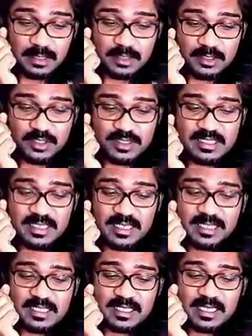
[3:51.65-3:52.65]
to
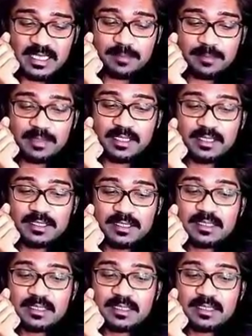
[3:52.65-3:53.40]
select the cabinet